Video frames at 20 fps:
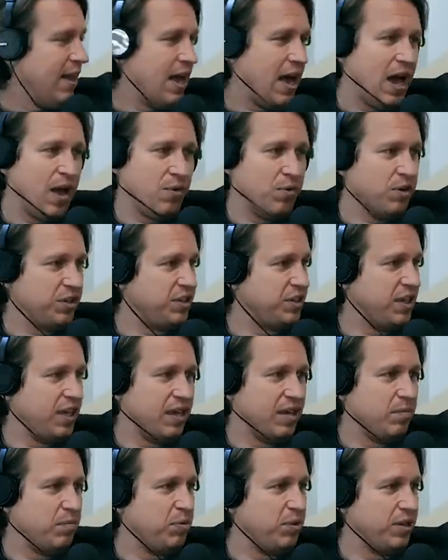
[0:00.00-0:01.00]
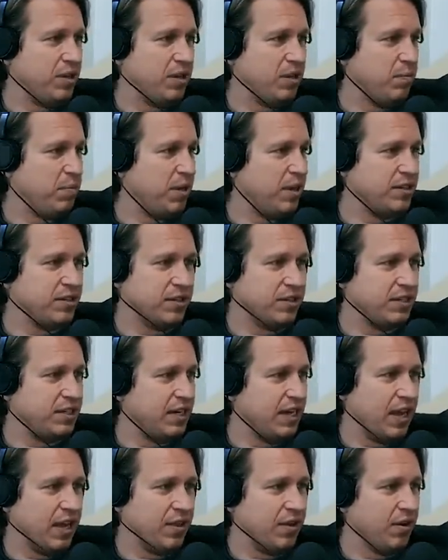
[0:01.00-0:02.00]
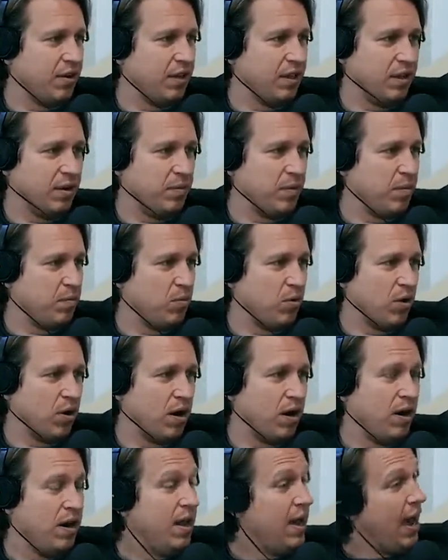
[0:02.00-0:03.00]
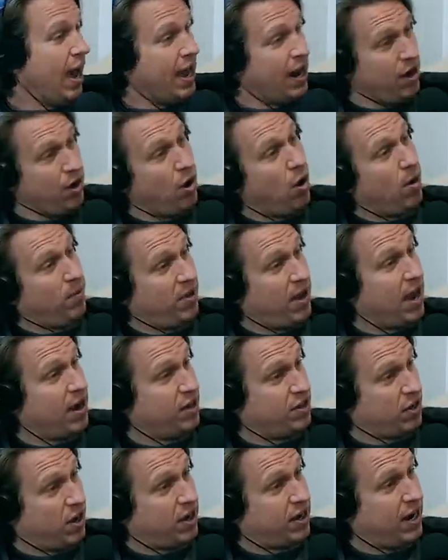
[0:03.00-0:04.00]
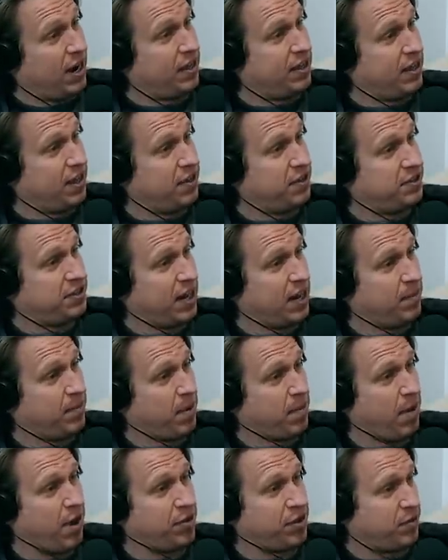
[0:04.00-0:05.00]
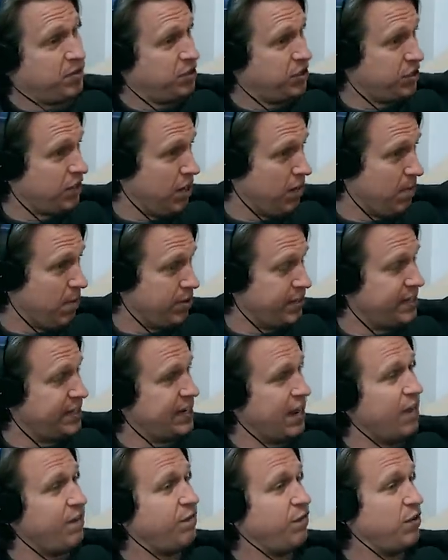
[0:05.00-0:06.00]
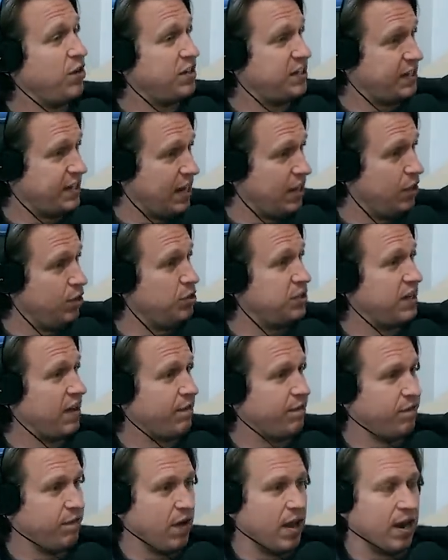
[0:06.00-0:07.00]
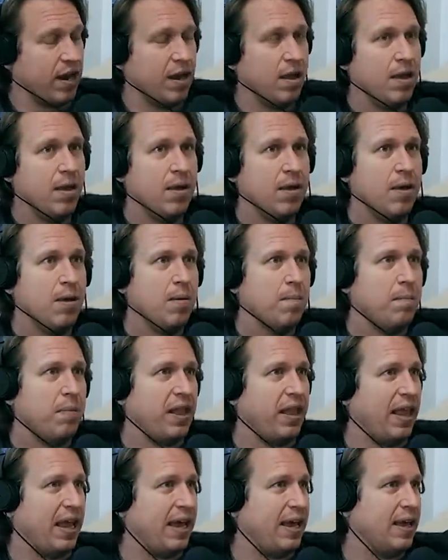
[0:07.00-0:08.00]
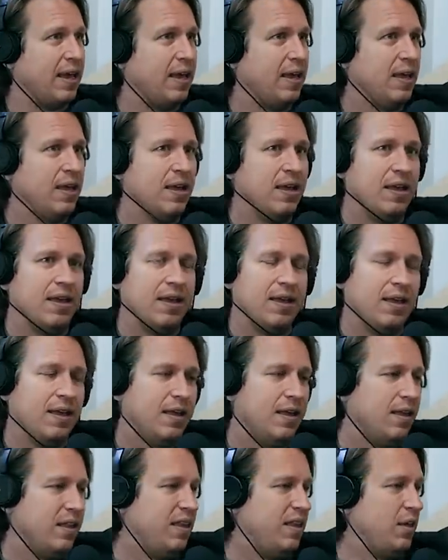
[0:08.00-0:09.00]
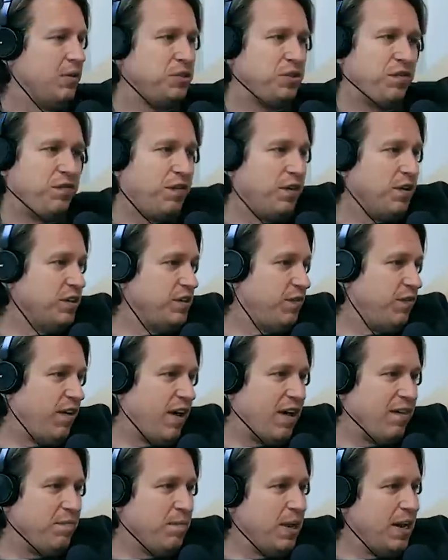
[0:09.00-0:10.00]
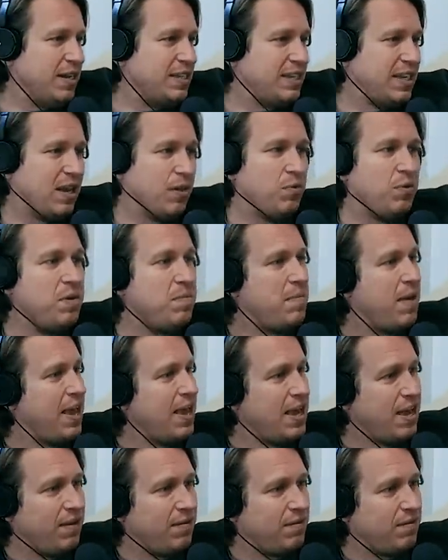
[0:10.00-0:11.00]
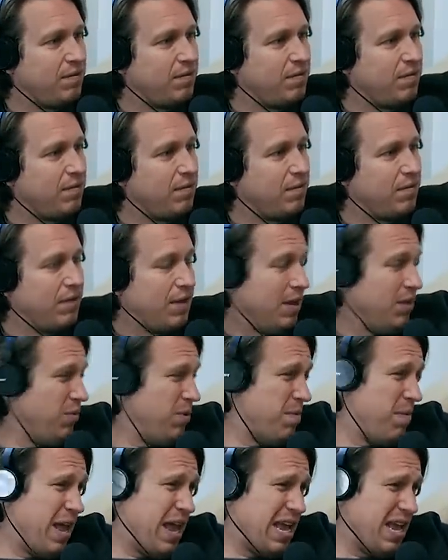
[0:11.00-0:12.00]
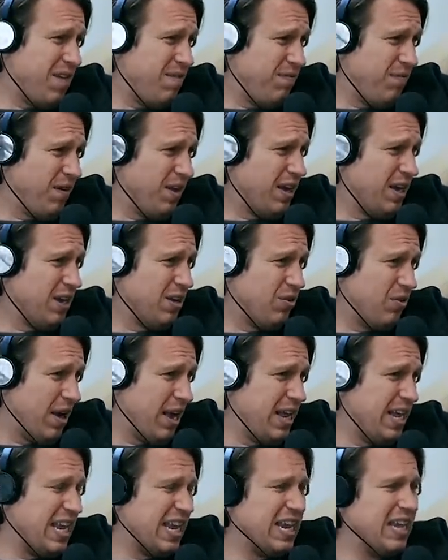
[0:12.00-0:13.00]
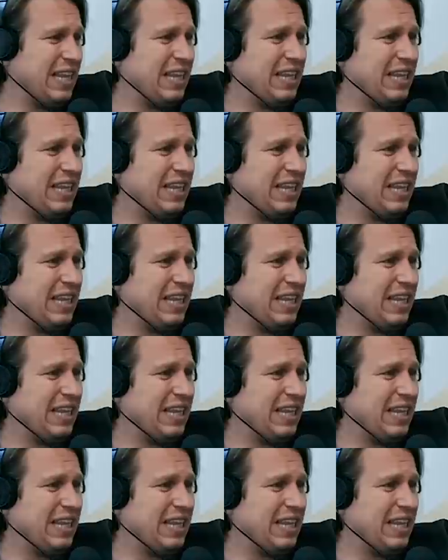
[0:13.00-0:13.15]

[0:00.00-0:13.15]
I wish they had put the puzzle together a little bit more. I know I'm kind of talking out the other side of my mouth. I was just talking about stay free, stay loose, have fun. Yeah. But, like, those first 5 minutes, can we make it fucking great? Can it